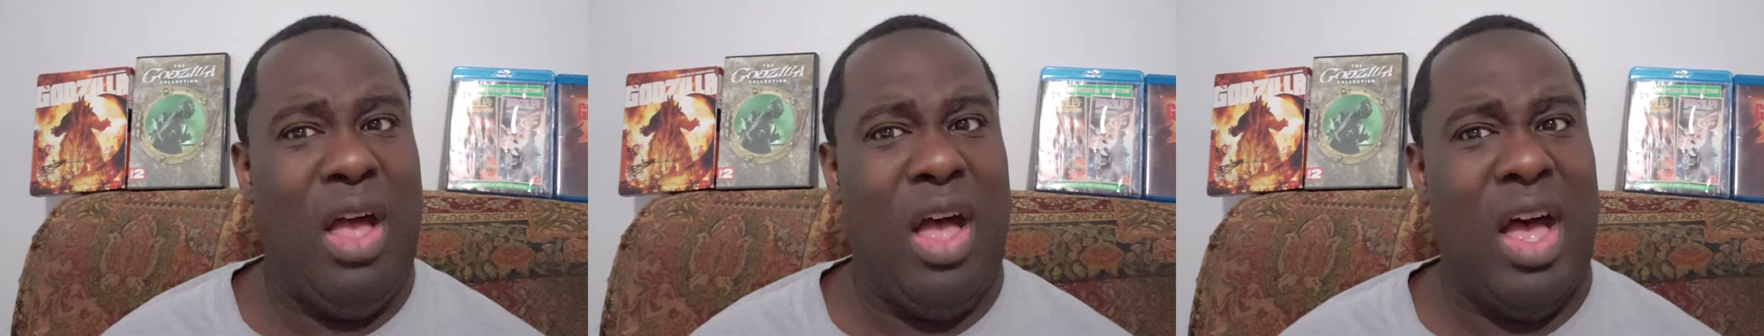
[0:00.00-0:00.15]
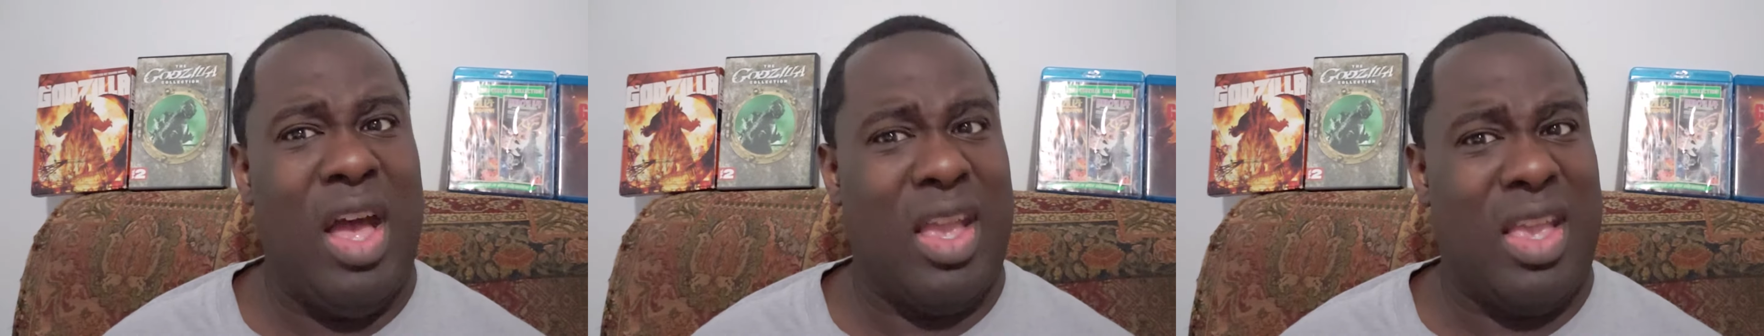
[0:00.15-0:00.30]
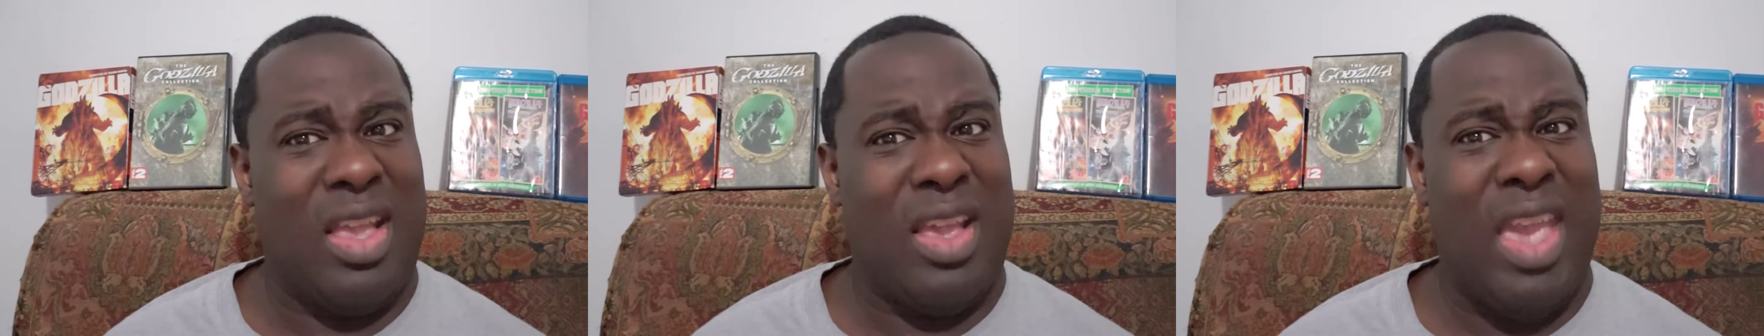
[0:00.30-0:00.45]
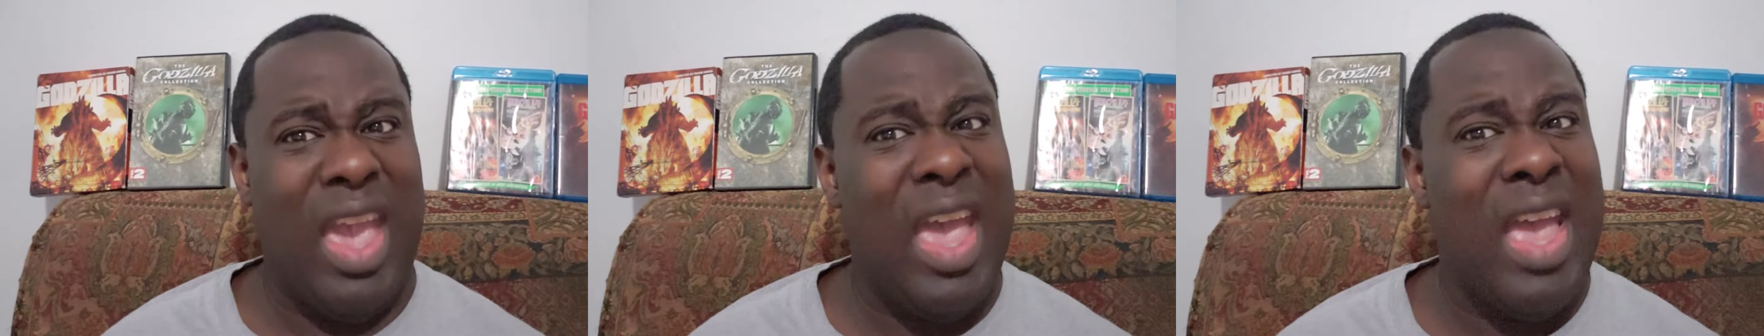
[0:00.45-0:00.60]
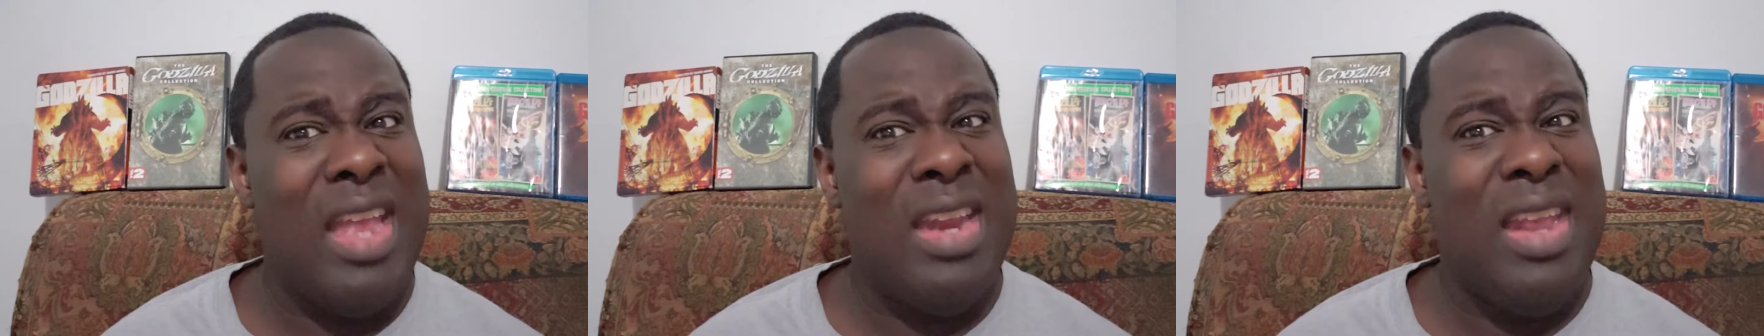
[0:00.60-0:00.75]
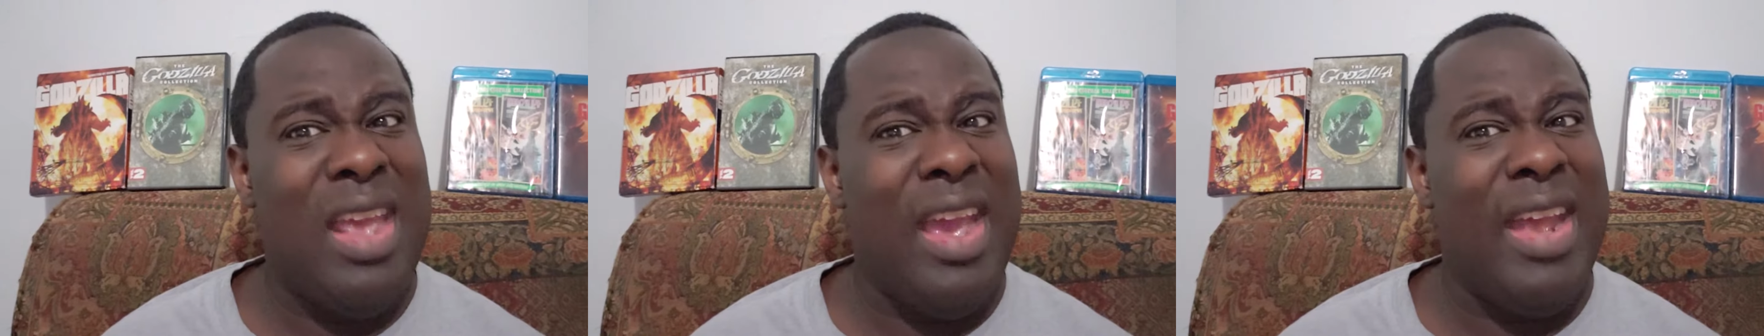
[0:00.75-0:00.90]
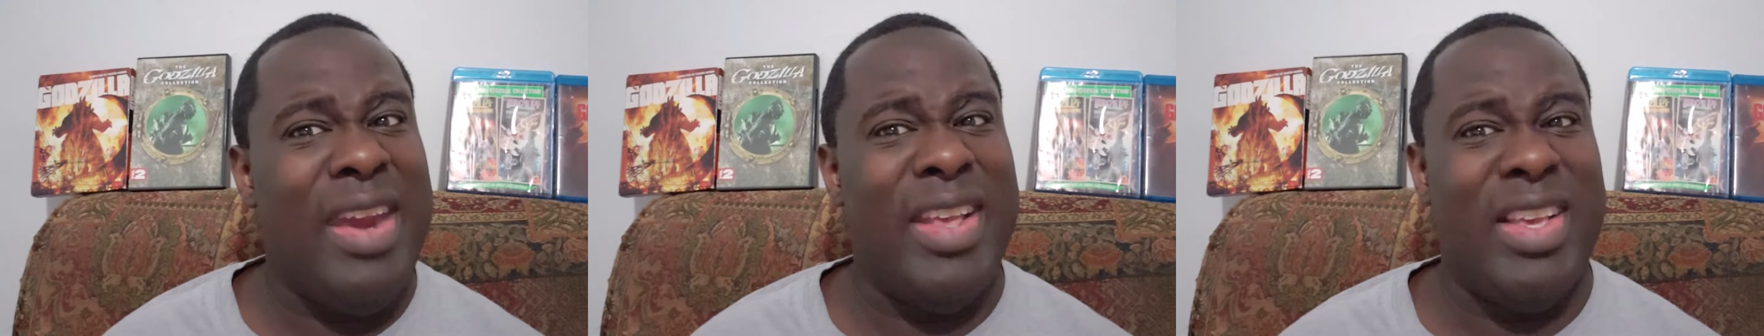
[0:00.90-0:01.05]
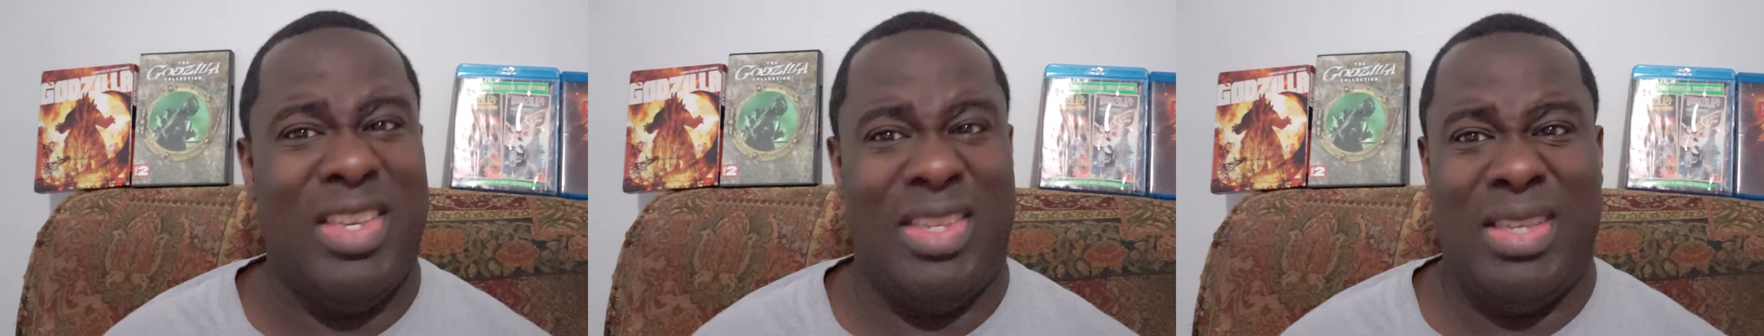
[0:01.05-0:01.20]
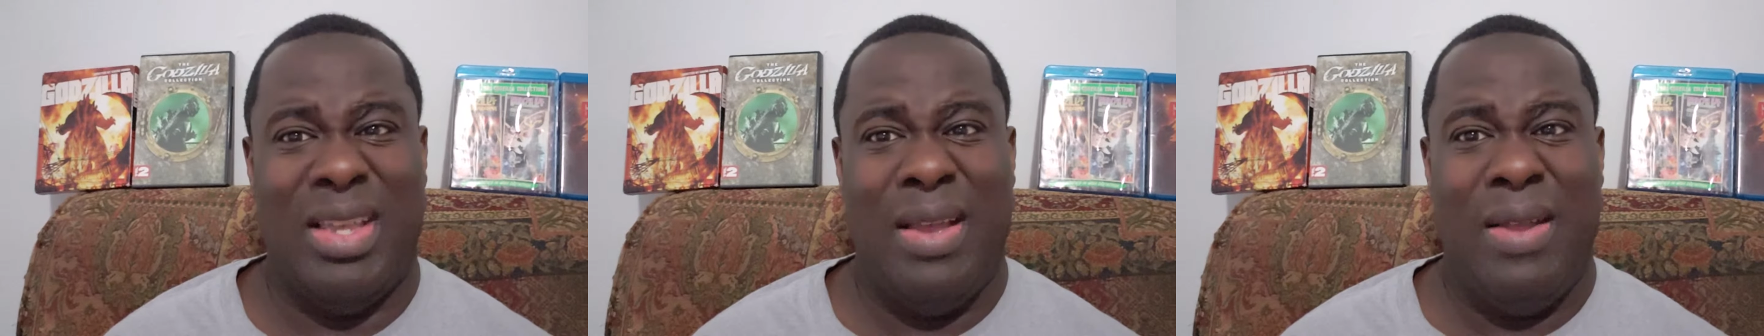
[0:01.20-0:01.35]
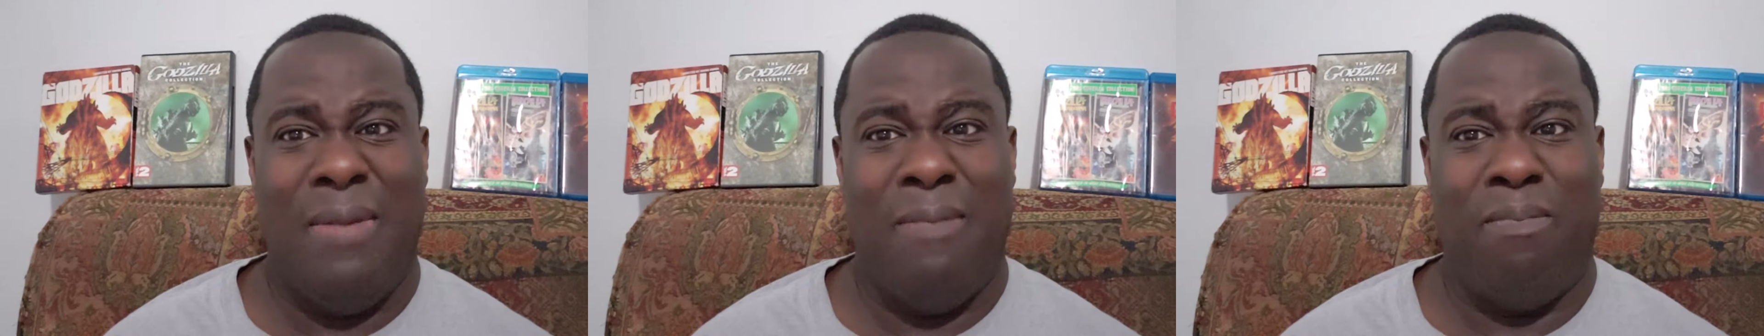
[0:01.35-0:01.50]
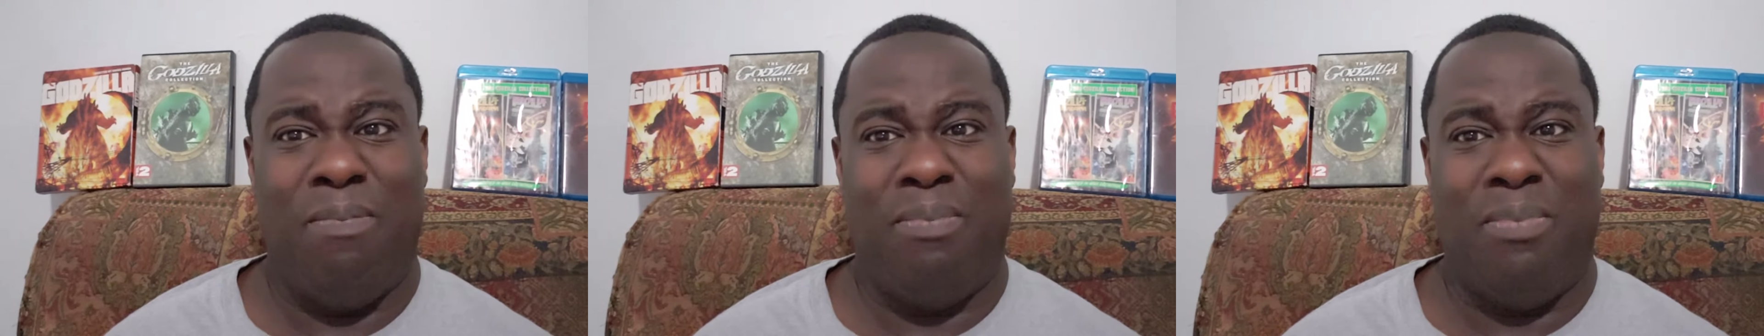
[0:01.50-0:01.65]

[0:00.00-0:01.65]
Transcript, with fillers: again it is